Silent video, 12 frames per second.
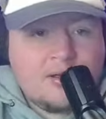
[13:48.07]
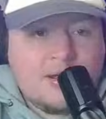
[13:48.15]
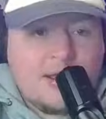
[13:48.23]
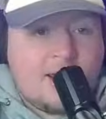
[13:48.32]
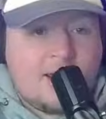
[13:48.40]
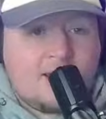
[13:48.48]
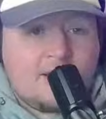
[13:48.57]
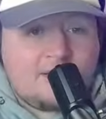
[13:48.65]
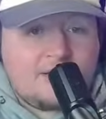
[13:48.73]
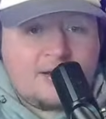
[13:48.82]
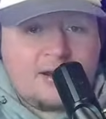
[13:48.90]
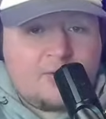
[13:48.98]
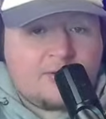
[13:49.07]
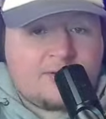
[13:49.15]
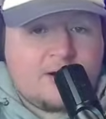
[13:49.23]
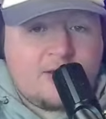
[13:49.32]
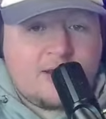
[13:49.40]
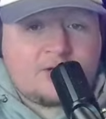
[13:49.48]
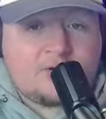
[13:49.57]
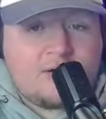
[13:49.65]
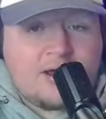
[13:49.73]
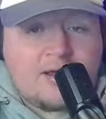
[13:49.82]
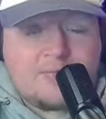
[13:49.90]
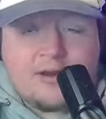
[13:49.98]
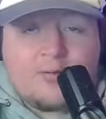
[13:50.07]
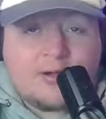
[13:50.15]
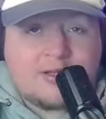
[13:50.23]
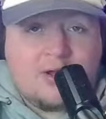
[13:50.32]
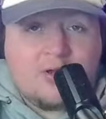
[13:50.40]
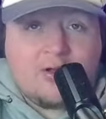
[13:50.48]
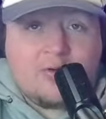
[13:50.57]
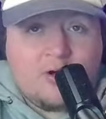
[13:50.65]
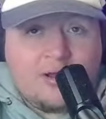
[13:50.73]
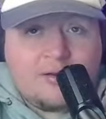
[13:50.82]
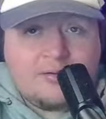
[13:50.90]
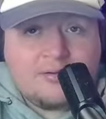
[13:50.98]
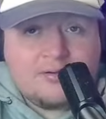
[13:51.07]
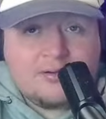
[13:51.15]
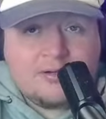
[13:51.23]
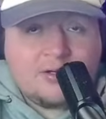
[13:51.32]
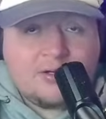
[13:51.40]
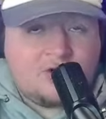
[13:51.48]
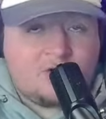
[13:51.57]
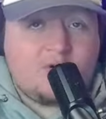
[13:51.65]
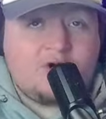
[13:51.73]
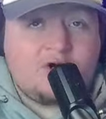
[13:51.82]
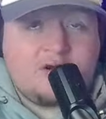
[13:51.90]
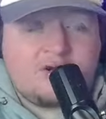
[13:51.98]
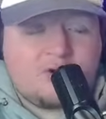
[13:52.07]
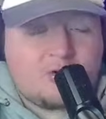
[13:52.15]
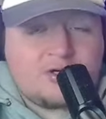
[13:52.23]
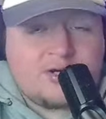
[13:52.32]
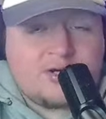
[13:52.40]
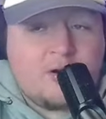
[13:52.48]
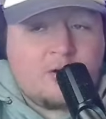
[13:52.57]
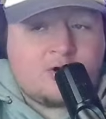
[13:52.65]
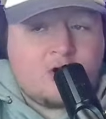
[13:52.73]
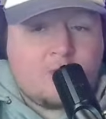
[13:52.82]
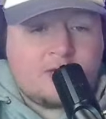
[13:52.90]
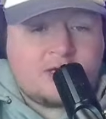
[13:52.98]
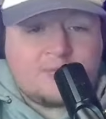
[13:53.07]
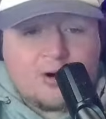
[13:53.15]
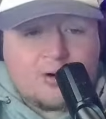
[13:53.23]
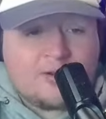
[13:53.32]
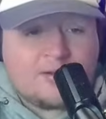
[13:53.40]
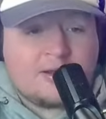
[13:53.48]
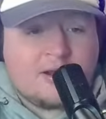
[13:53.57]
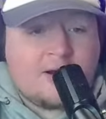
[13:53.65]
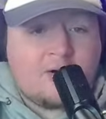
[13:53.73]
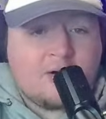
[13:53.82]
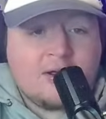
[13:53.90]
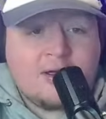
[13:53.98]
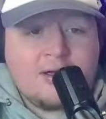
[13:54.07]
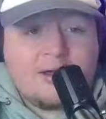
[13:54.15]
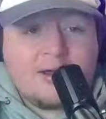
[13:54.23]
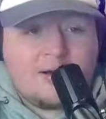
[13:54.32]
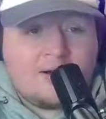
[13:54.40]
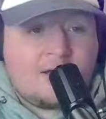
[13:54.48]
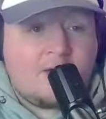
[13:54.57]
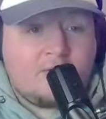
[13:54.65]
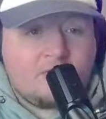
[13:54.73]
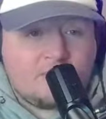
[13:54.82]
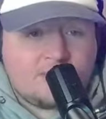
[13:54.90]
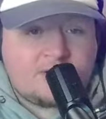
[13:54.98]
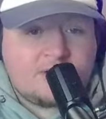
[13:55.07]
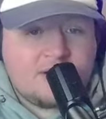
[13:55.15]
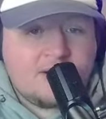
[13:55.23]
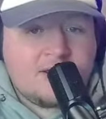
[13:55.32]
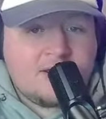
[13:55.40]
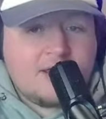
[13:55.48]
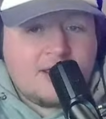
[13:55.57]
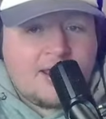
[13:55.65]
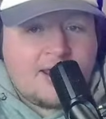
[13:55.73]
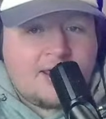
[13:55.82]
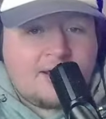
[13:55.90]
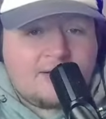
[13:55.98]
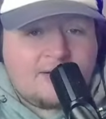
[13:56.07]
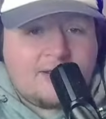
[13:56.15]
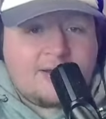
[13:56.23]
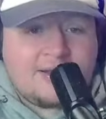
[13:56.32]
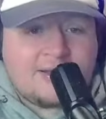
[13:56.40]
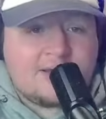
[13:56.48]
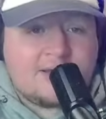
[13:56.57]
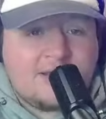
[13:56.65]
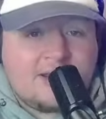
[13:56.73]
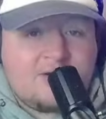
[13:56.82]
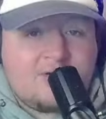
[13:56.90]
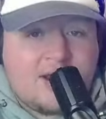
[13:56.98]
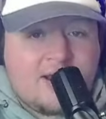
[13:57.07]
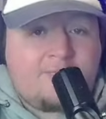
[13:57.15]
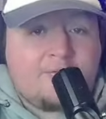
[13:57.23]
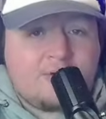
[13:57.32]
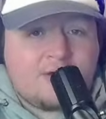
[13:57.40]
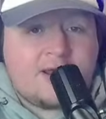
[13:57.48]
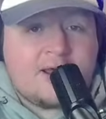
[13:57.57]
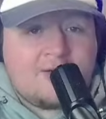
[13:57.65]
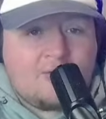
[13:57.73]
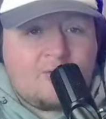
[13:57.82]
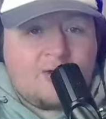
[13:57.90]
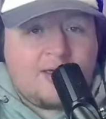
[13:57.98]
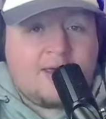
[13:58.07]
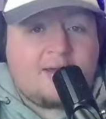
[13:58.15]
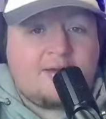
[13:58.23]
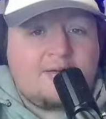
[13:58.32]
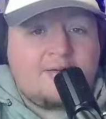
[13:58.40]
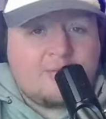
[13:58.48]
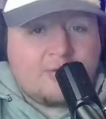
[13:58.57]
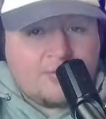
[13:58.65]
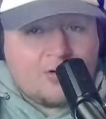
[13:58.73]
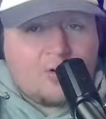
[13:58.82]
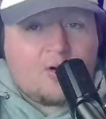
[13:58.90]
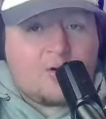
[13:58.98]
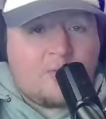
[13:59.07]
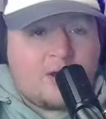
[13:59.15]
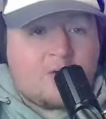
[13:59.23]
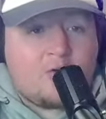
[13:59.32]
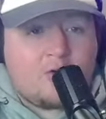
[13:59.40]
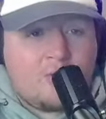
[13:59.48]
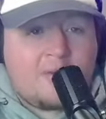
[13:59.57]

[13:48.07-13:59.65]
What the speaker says: And he went there yesterday, but he wasn't the only one. Georgia head coach Kirby Smart went there and others. And in this continued effort to kind of win McWhorter